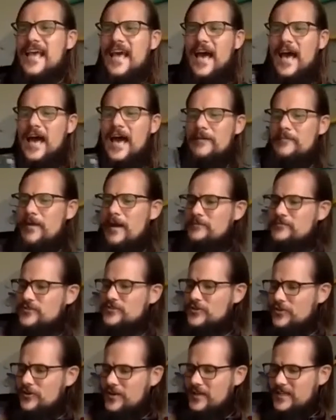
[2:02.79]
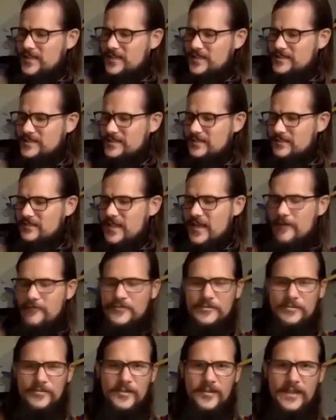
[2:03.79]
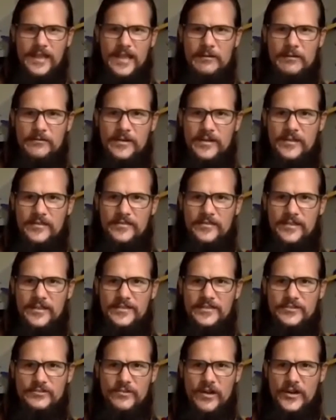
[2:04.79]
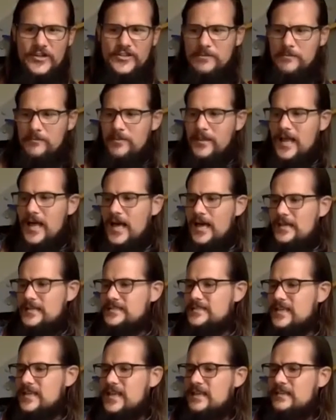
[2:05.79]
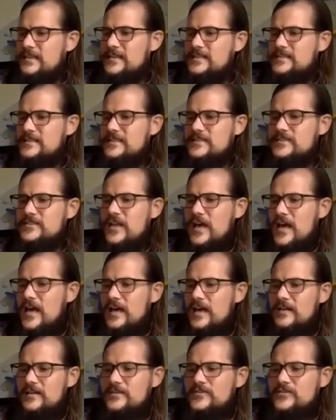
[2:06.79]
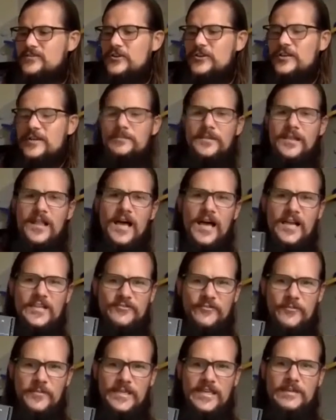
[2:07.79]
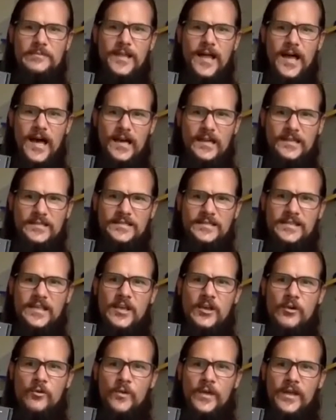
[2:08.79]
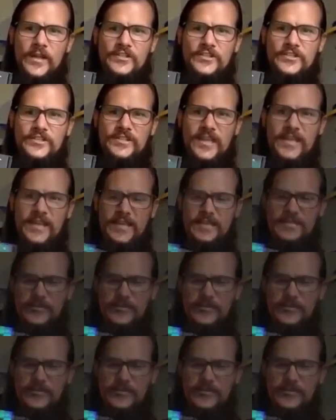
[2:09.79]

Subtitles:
I'm sure your kids love to play with construction blocks. This is circuit blocks from eBlocks, which is